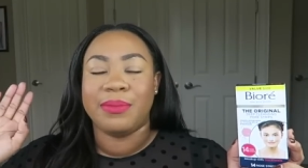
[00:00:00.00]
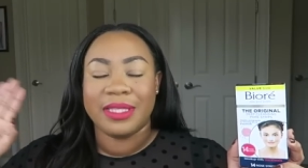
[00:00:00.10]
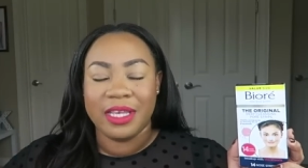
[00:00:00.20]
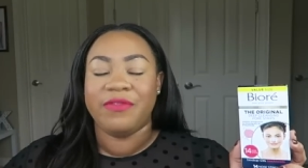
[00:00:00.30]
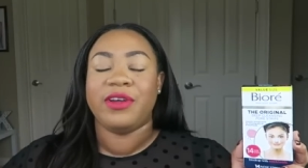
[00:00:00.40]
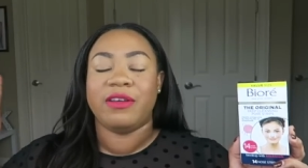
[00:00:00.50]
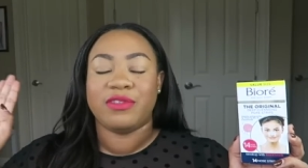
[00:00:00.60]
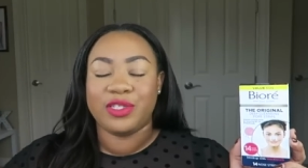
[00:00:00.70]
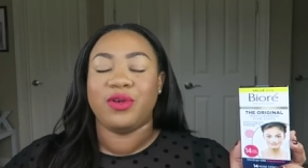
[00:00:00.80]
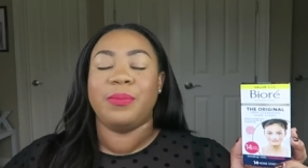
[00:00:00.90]
believer of
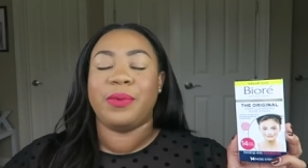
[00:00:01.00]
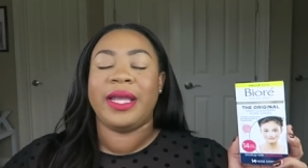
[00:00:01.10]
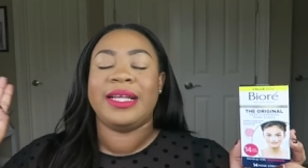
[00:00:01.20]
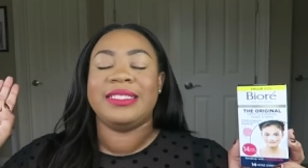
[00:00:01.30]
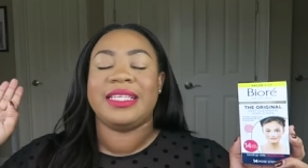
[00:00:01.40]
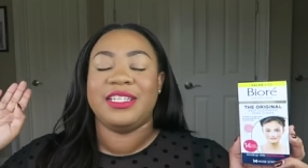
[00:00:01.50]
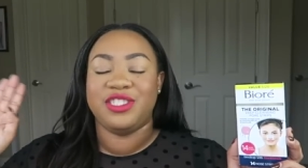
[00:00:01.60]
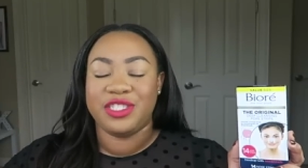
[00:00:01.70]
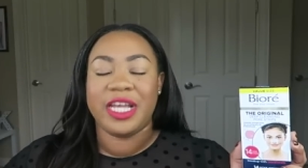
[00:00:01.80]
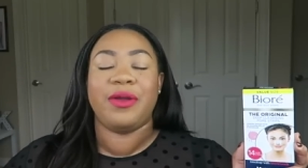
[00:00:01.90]
store brands and
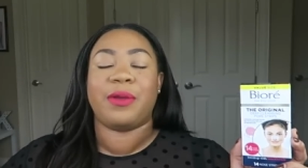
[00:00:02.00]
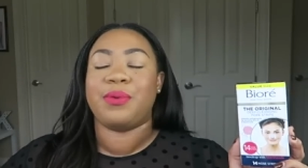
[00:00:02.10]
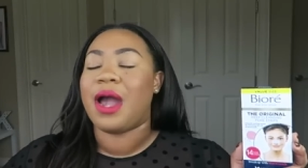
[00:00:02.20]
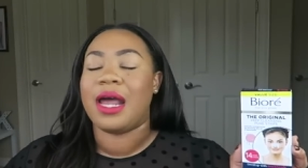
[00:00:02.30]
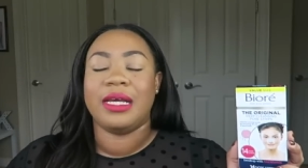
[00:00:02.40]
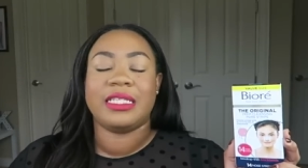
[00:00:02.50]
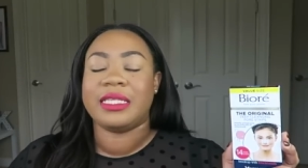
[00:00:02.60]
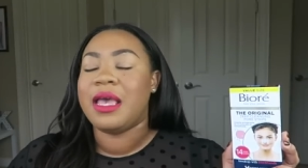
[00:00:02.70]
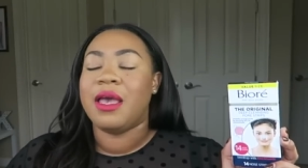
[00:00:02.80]
generic products,